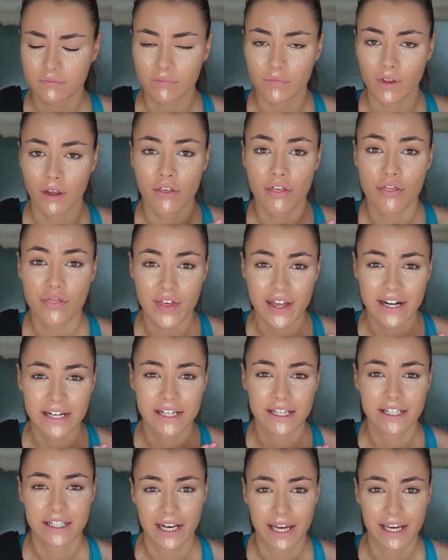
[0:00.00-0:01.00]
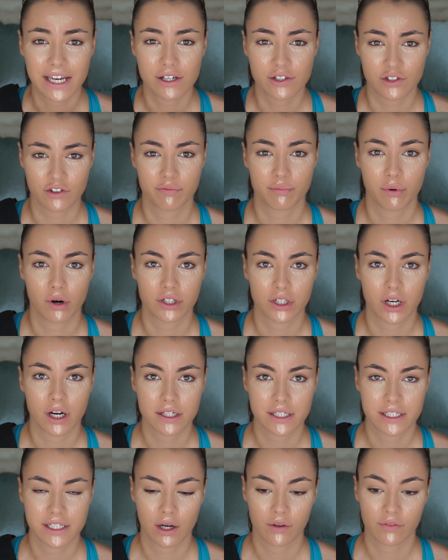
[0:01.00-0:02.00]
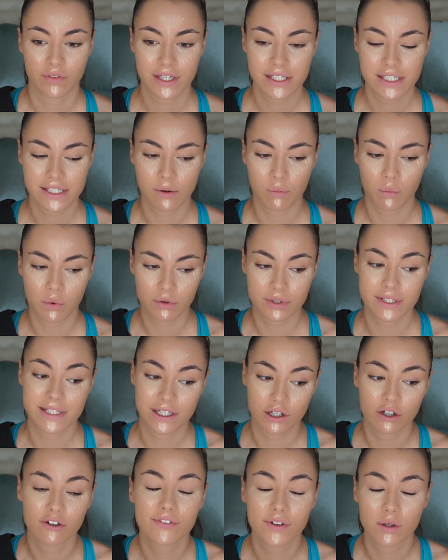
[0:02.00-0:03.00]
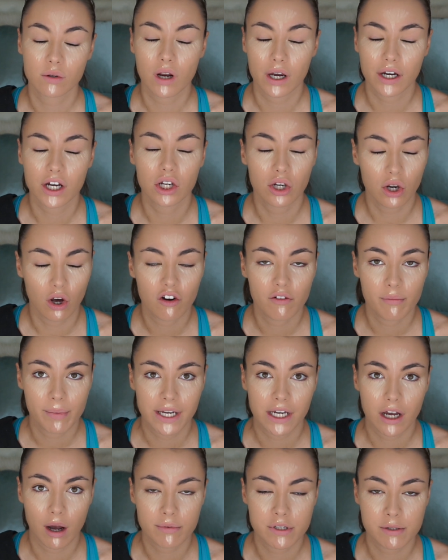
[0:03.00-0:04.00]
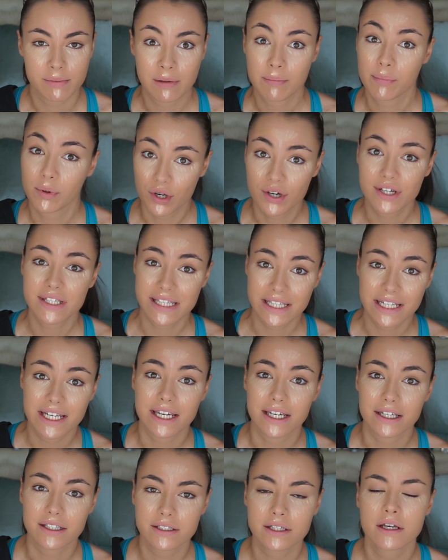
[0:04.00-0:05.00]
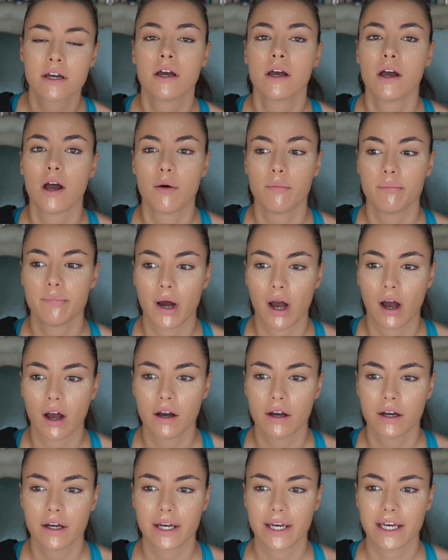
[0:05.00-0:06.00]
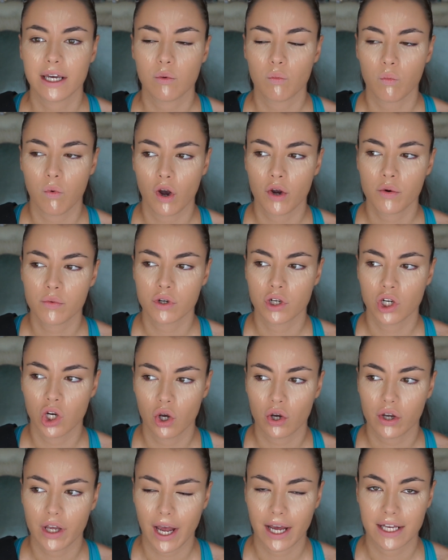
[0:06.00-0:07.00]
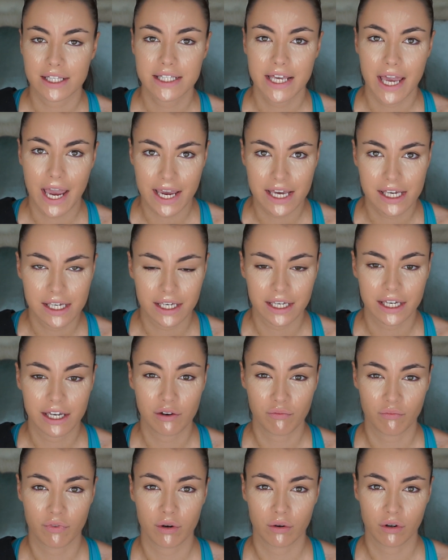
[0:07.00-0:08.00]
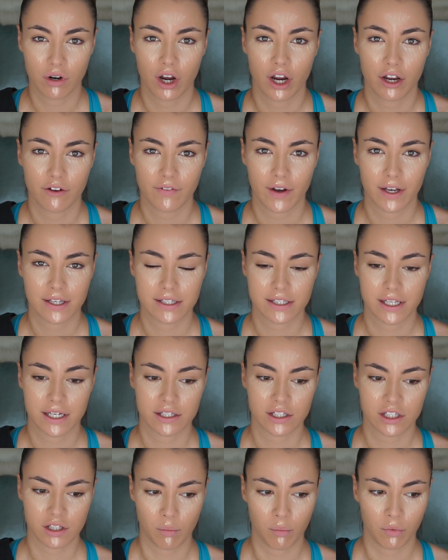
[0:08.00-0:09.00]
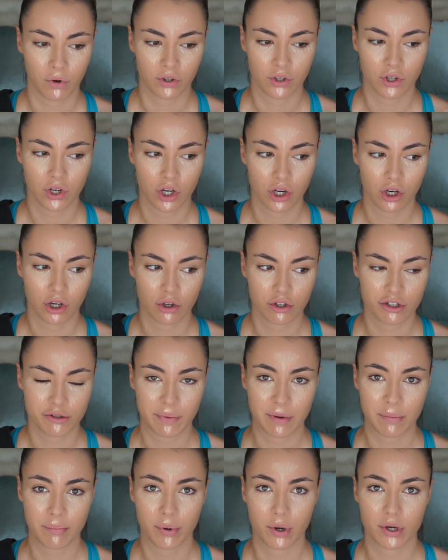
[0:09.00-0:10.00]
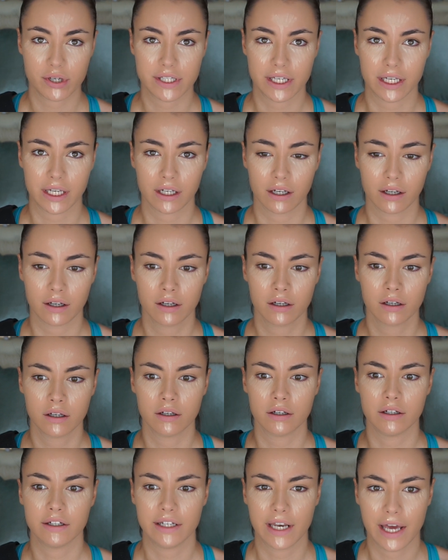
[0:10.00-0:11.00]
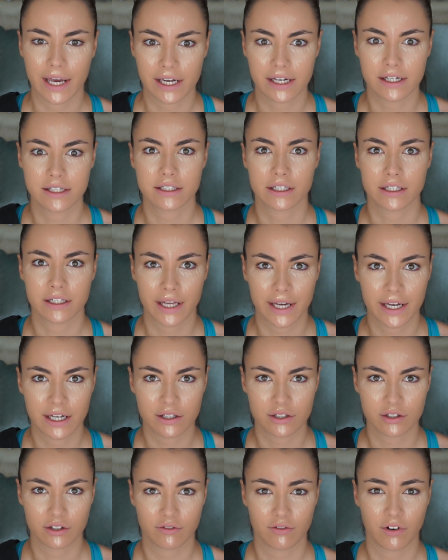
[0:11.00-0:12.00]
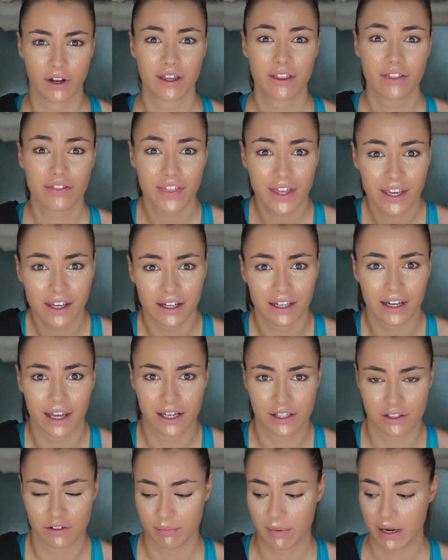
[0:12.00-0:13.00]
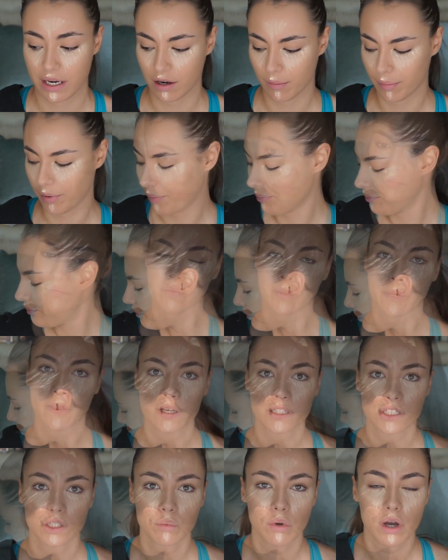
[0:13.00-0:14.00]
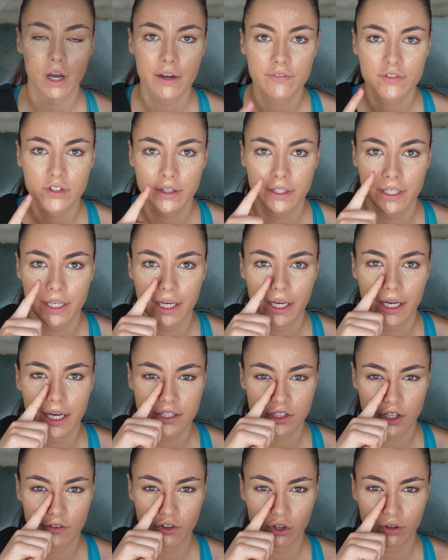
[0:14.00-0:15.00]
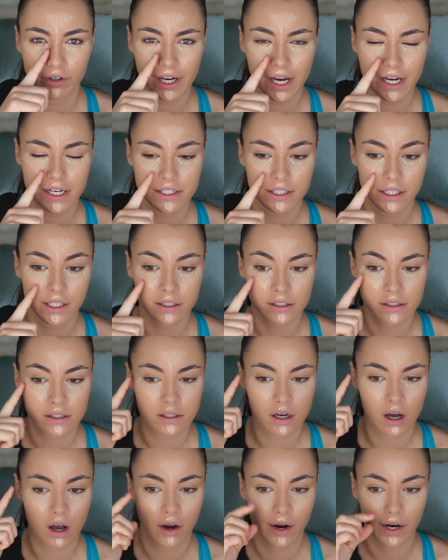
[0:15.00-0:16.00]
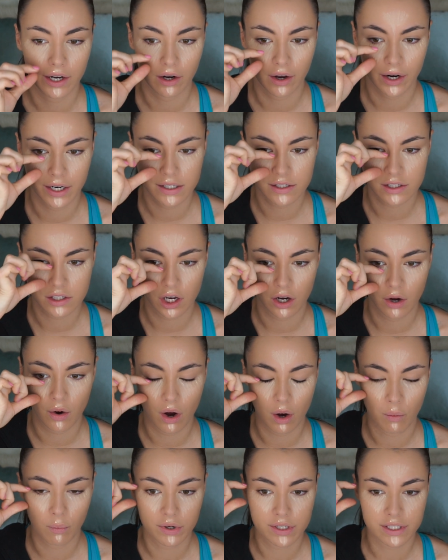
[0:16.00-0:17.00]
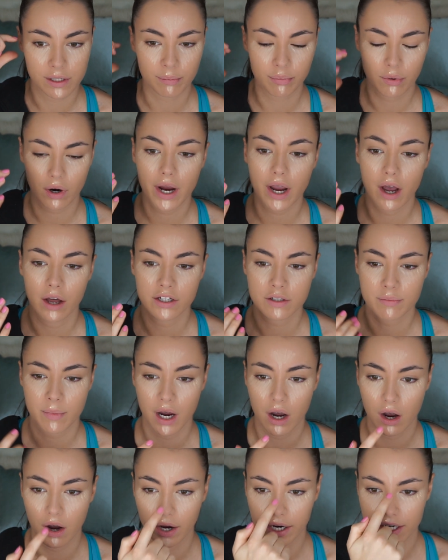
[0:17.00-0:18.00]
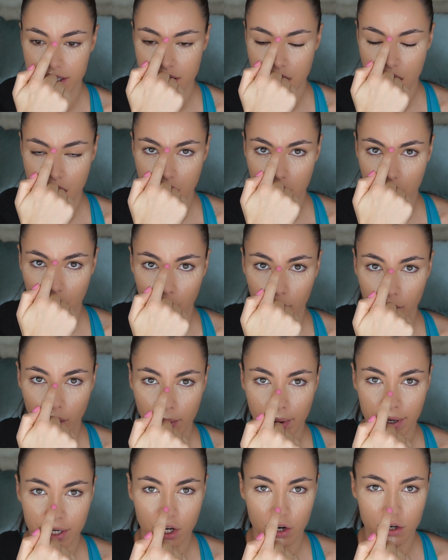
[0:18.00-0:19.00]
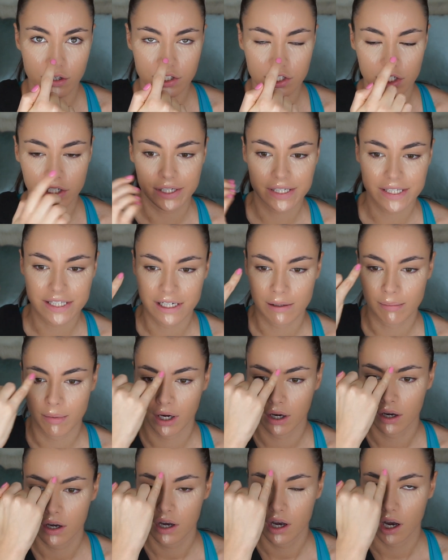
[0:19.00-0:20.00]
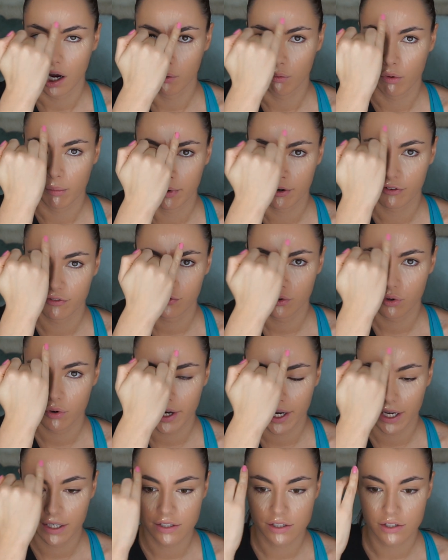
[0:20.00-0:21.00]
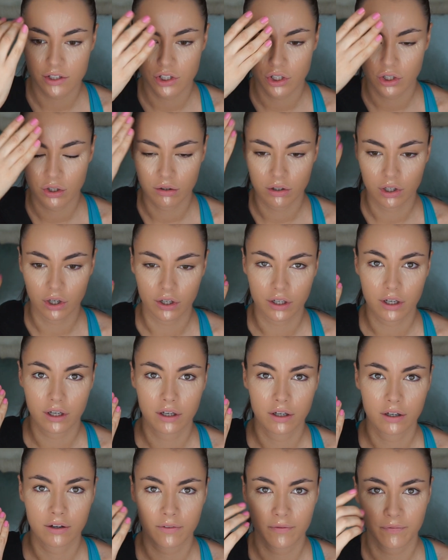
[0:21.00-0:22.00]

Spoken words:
thin layers of product. Now, this will still feel like a lot of makeup to me because it is, but it won't look as cakey in real life as, say, someone who's been putting layers and layers of like thicker layers of makeup on. So what I've done here is I've created a highlight. So I want it bright under my eyes, I want my nose to look slimmer, I want my forehead to look